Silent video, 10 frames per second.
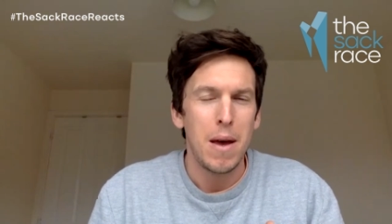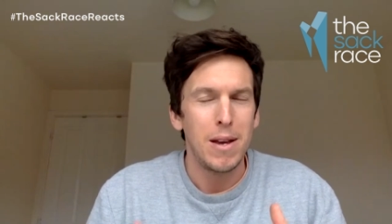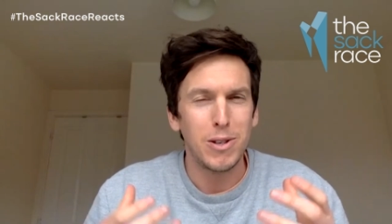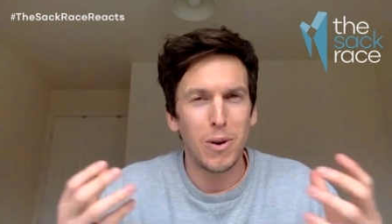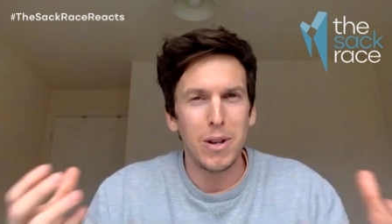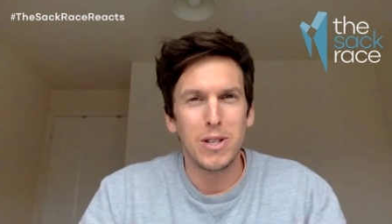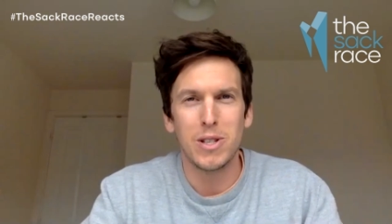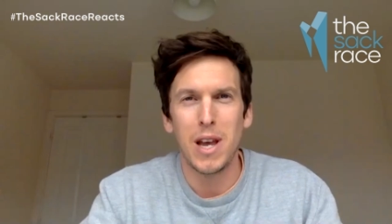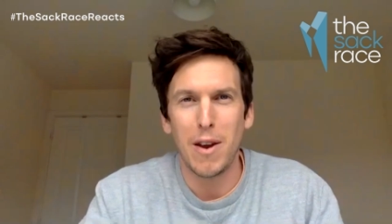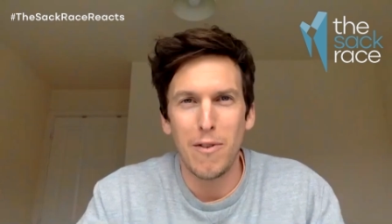He's gone into the
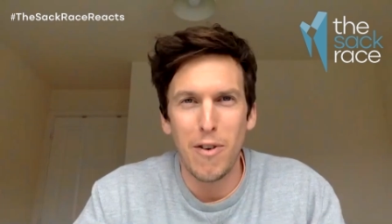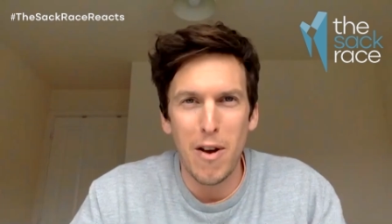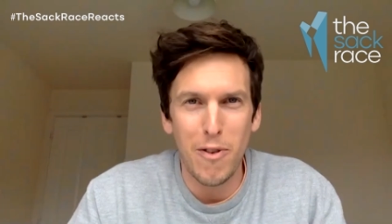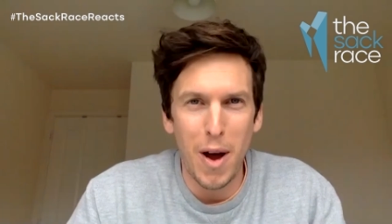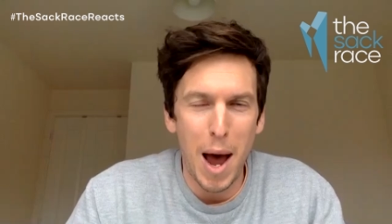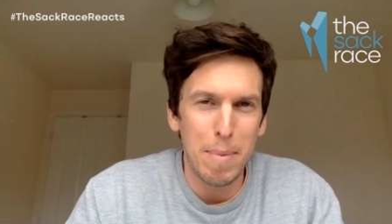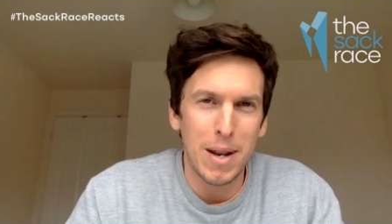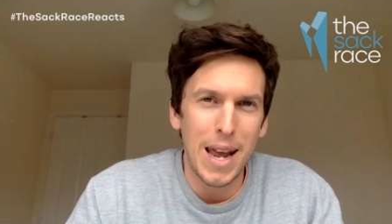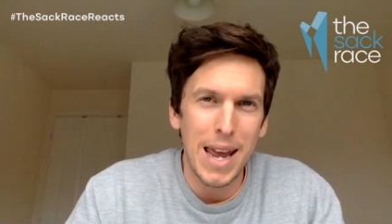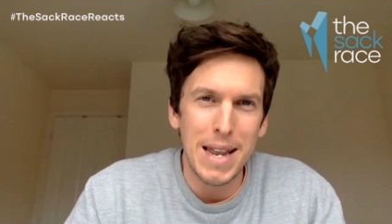second favourite for
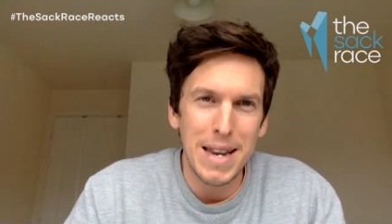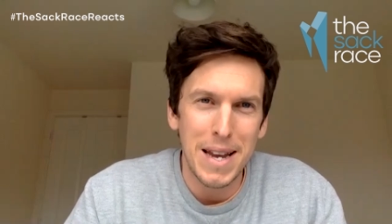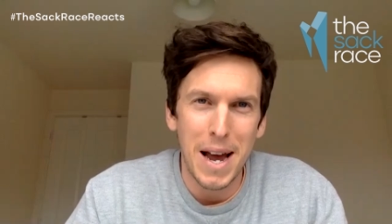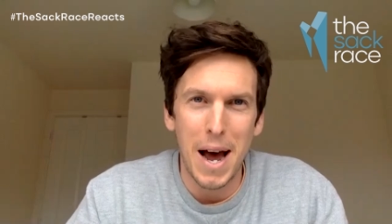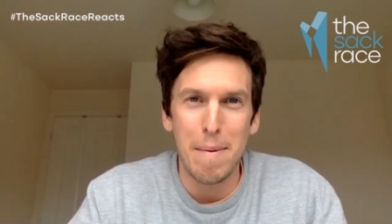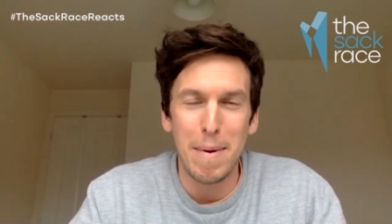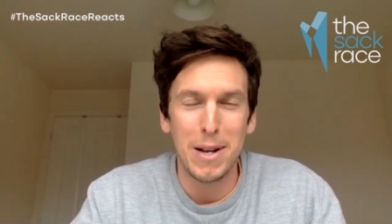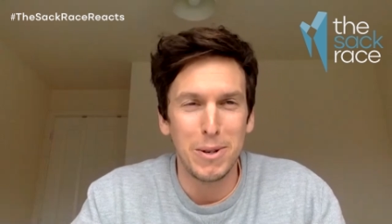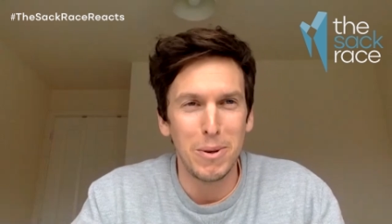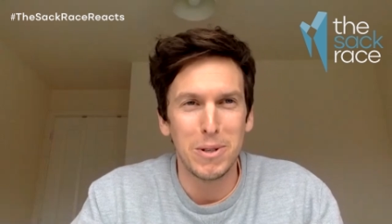Aberdeen, and
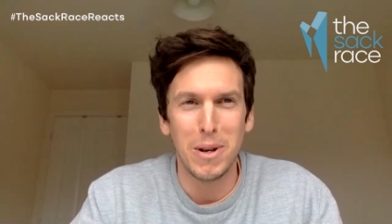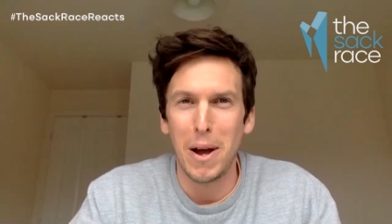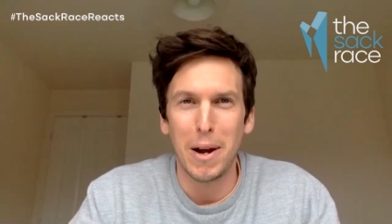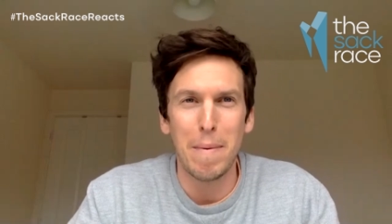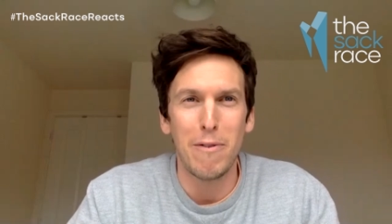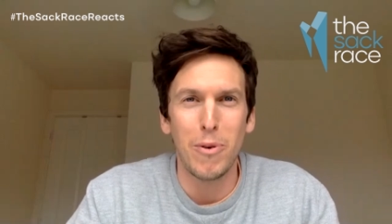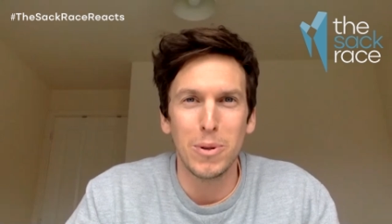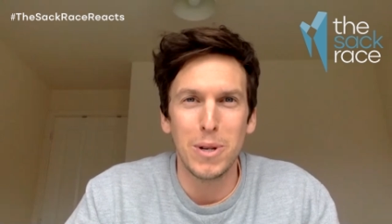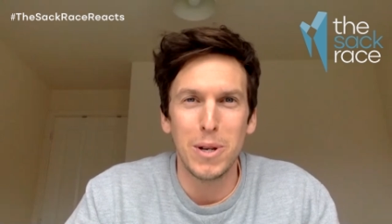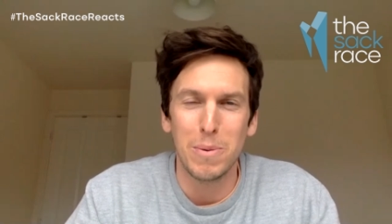he's also like about
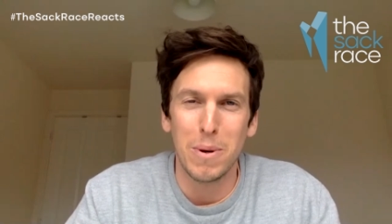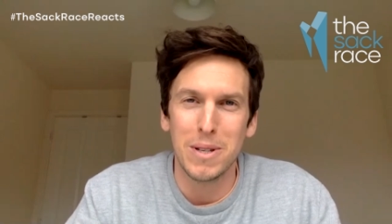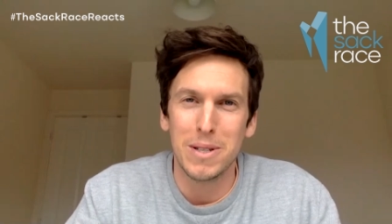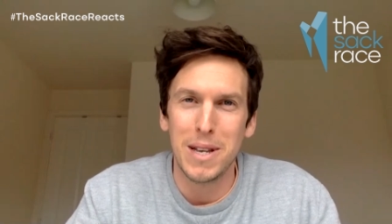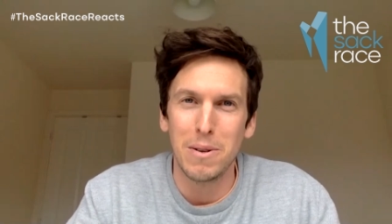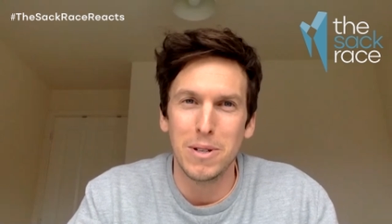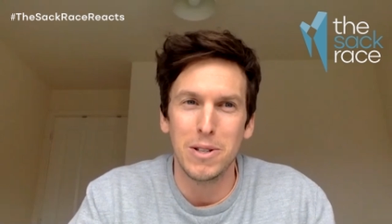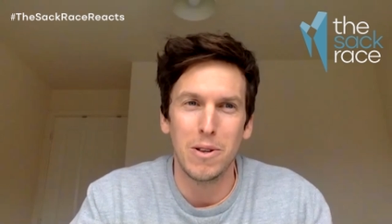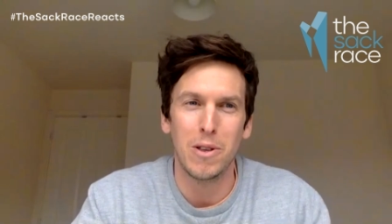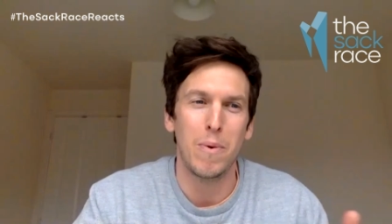14-1 to
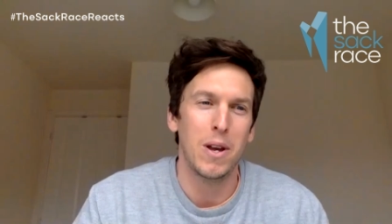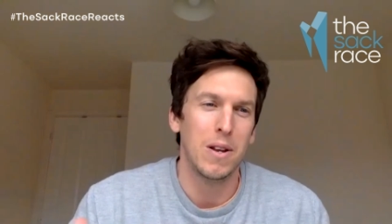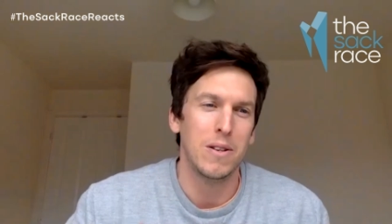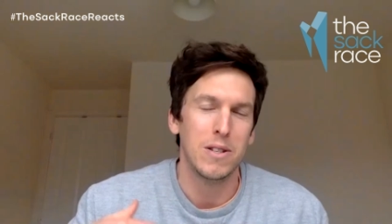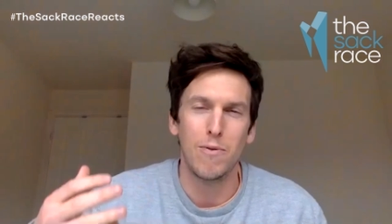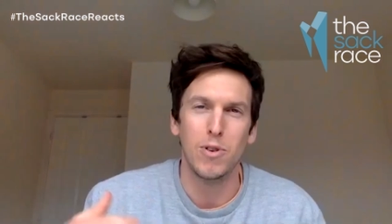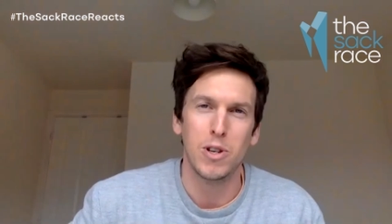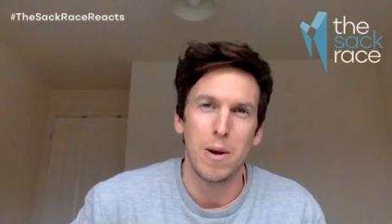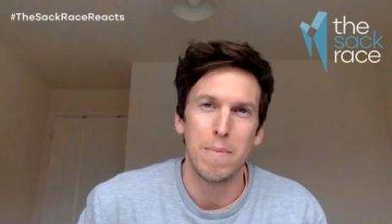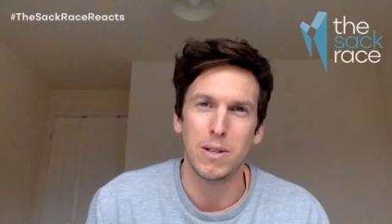Celtic. Do you think we could see him
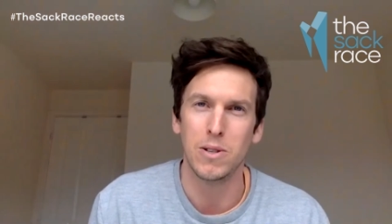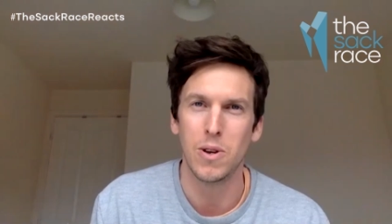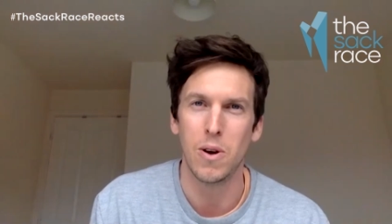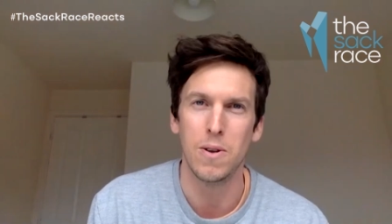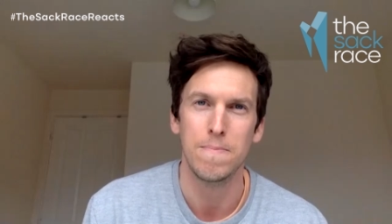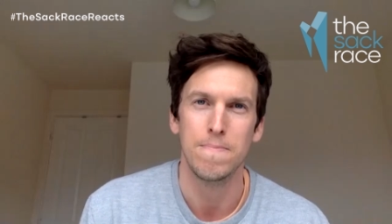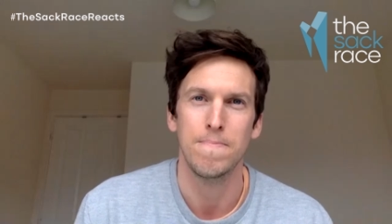return back to Scotland?